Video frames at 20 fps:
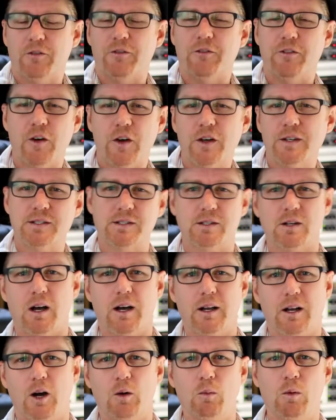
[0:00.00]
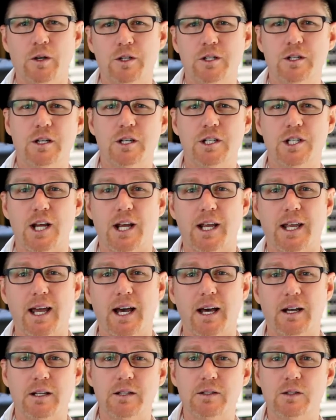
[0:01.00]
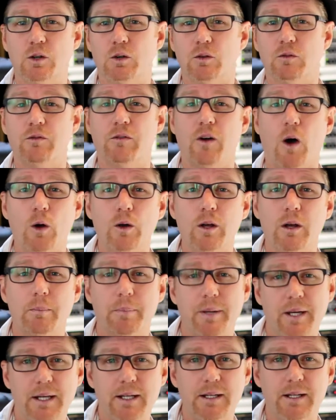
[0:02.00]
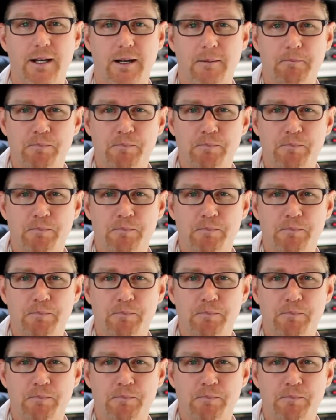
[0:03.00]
first site I want you to check out is called Vocapedia.